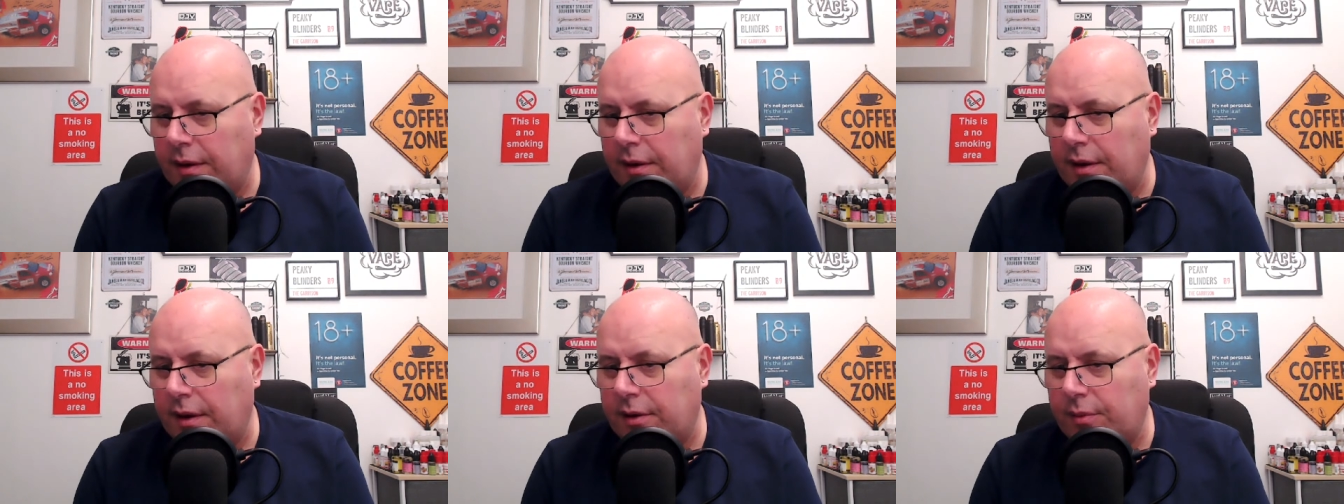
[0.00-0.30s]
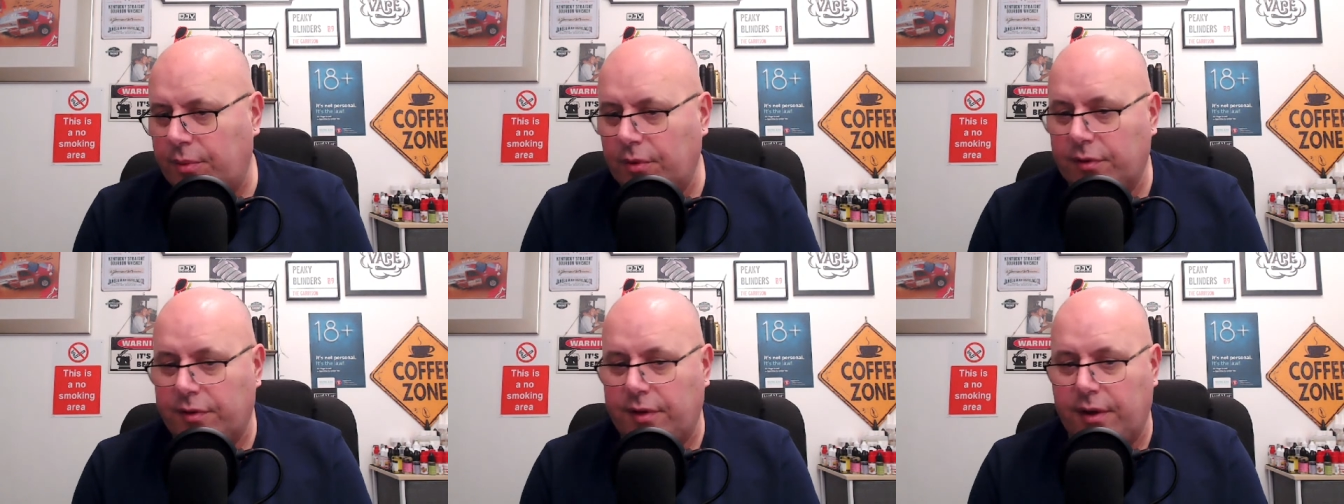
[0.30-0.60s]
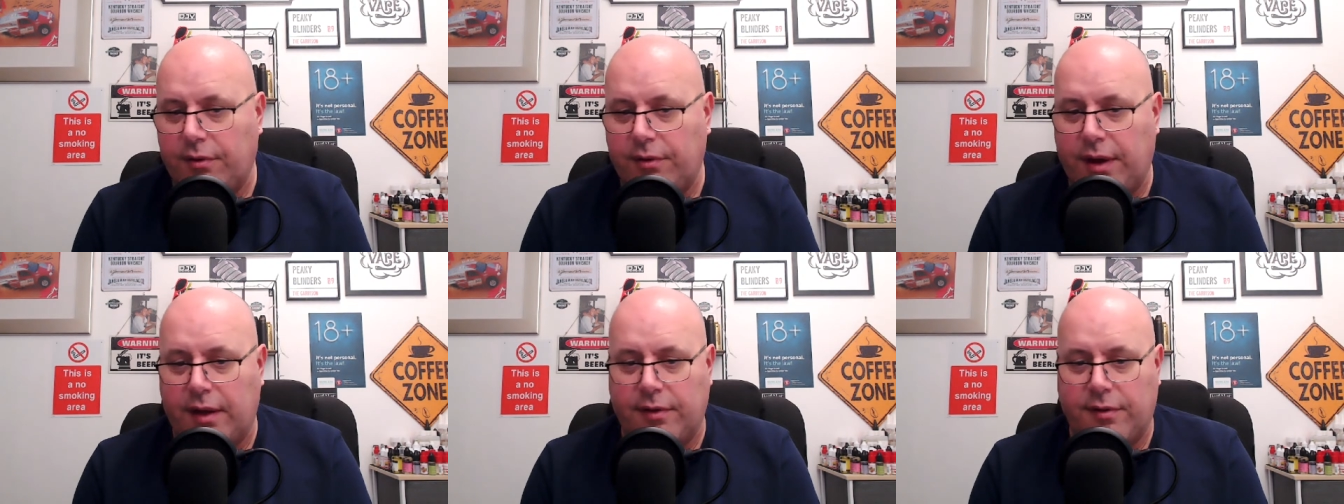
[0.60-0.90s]
And I booked
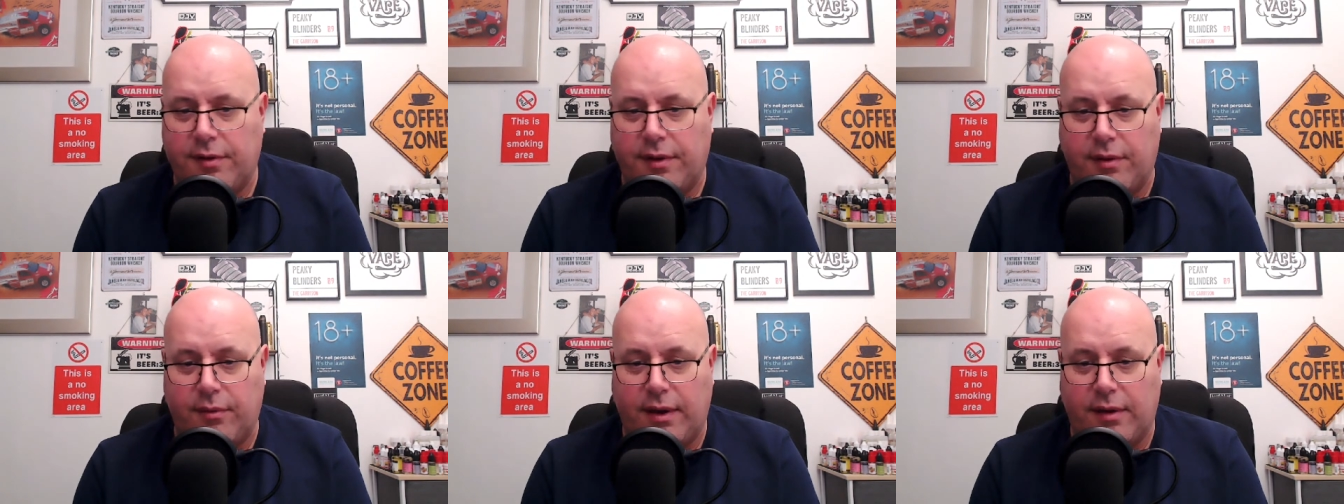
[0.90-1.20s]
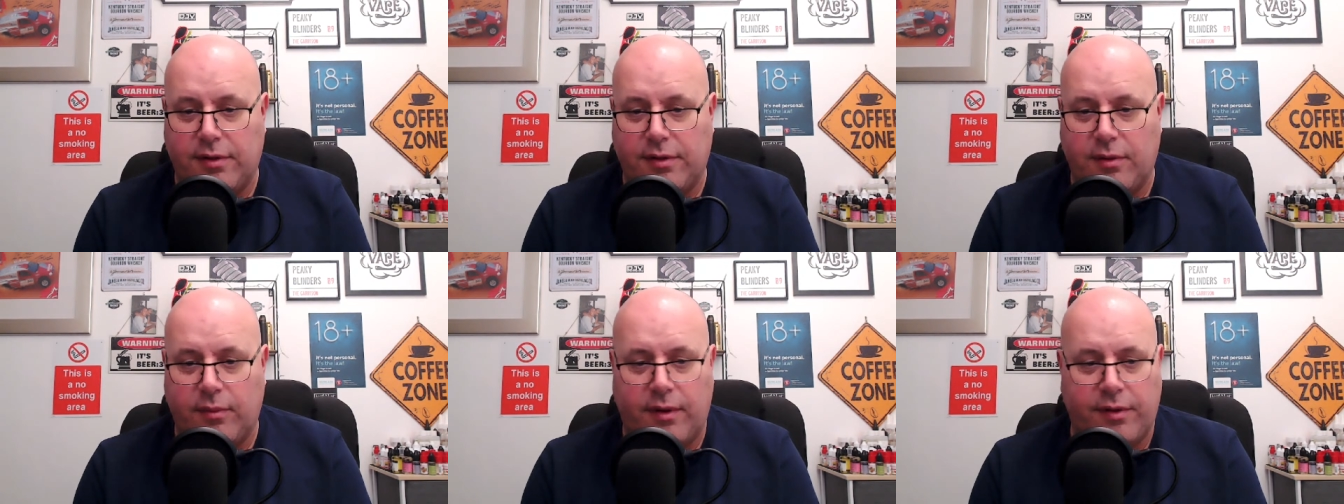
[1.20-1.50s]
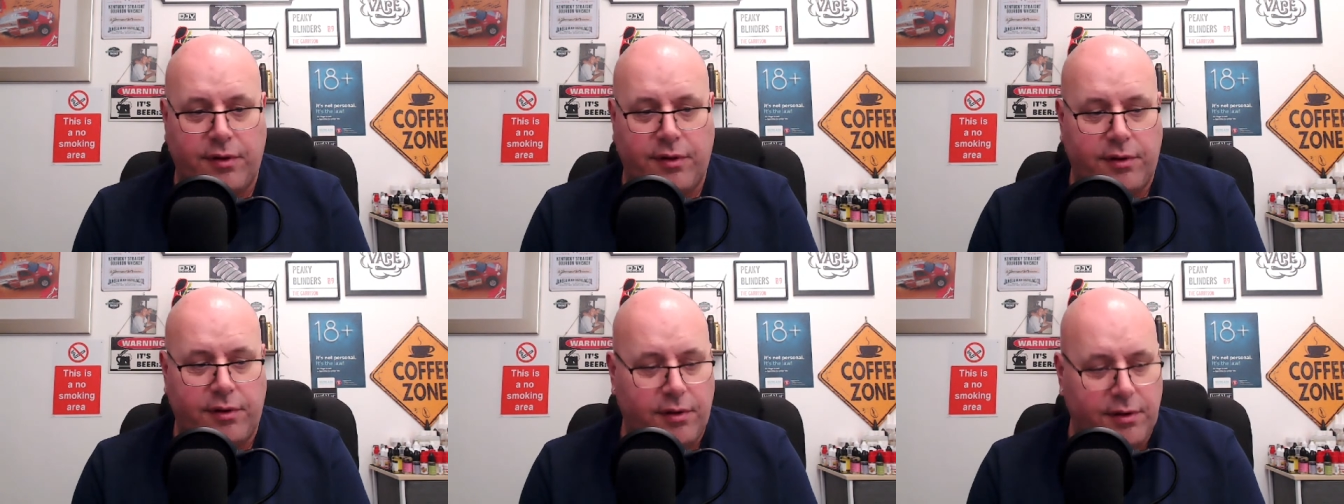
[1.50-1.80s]
2 nights in it. We actually
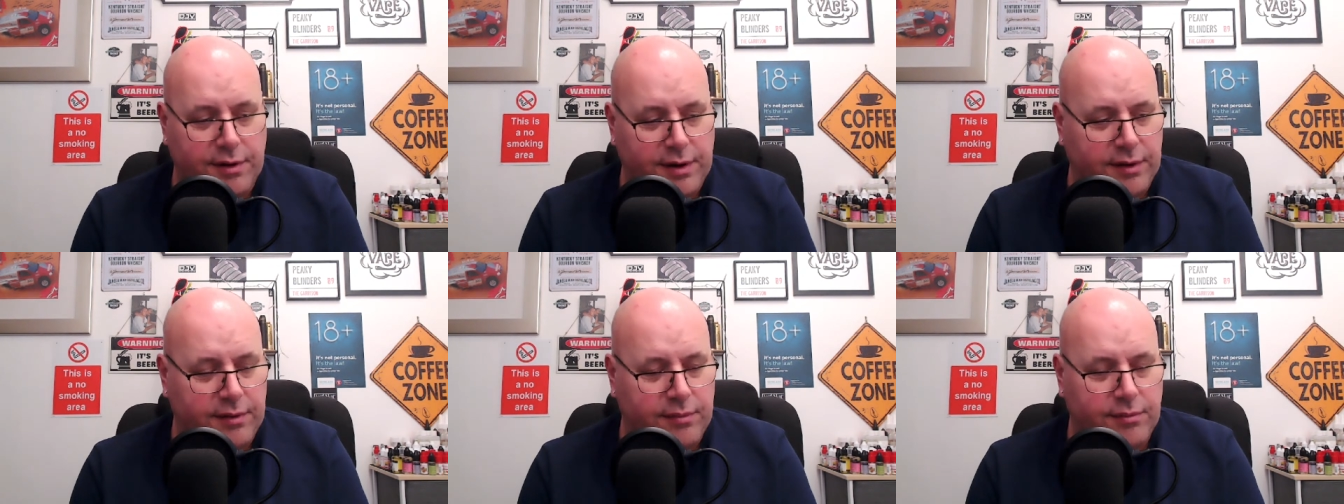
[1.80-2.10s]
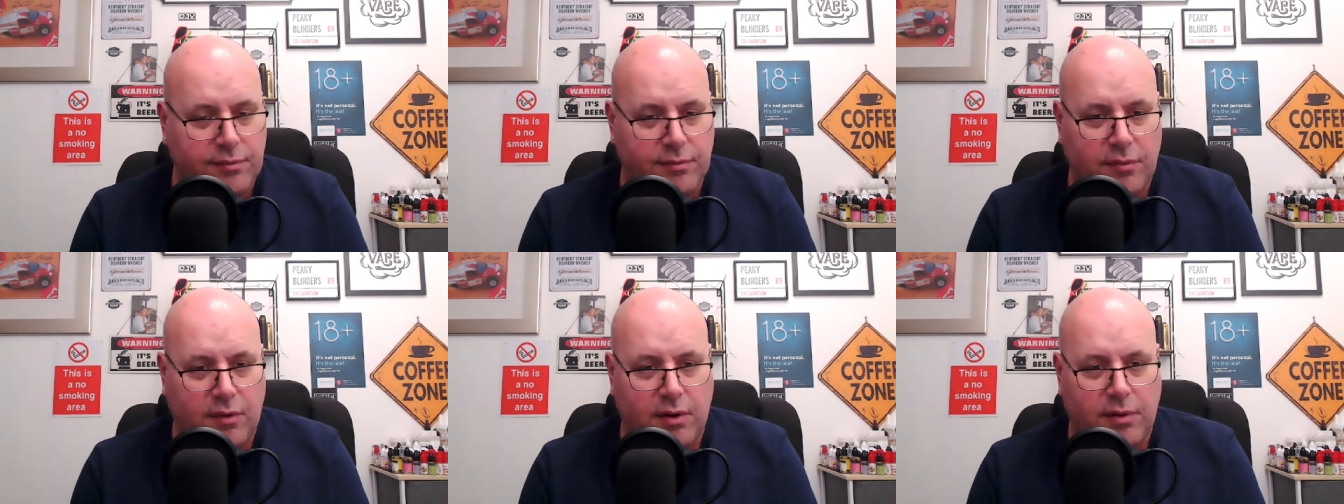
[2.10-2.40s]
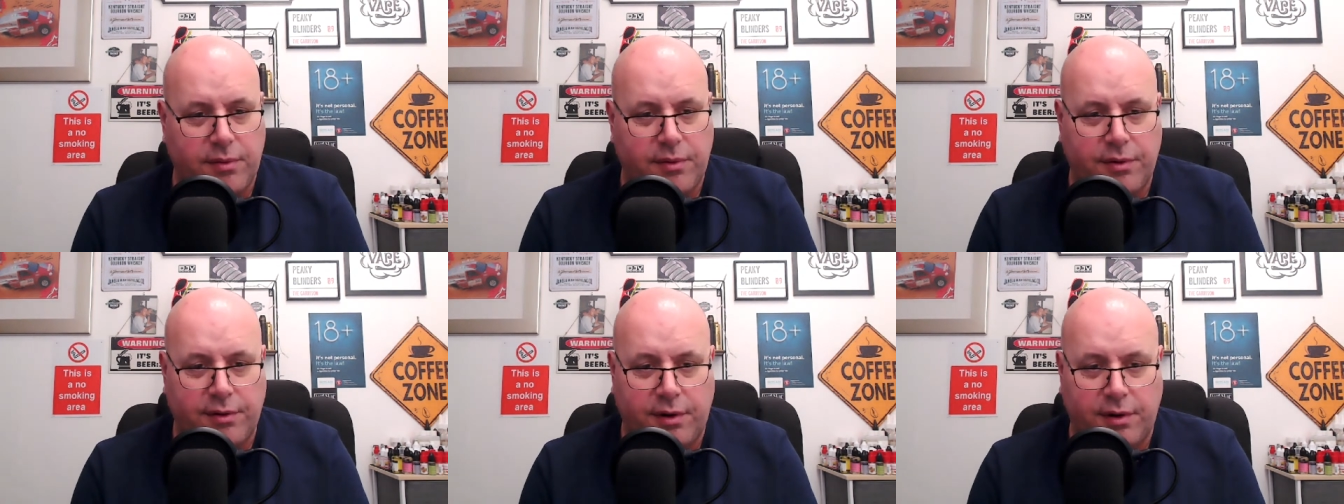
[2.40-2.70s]
went on holiday while
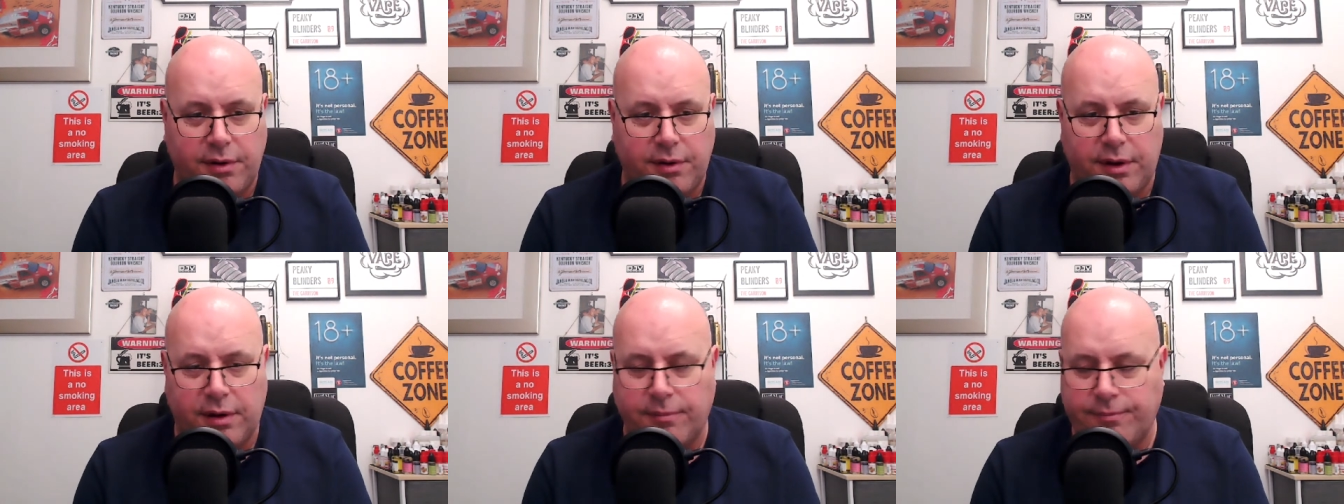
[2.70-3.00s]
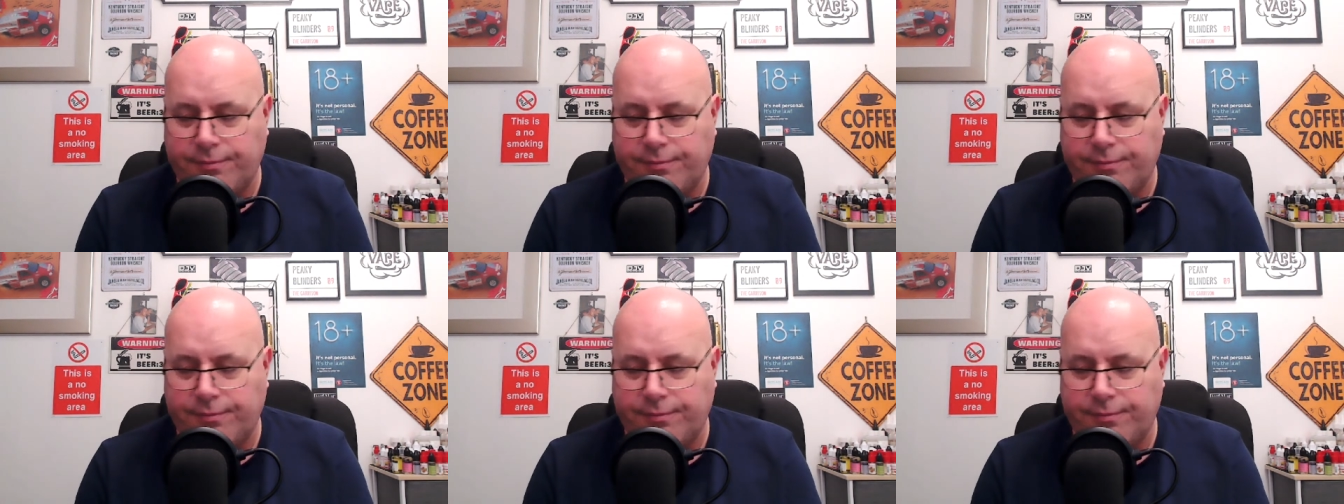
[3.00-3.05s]
we were on holiday.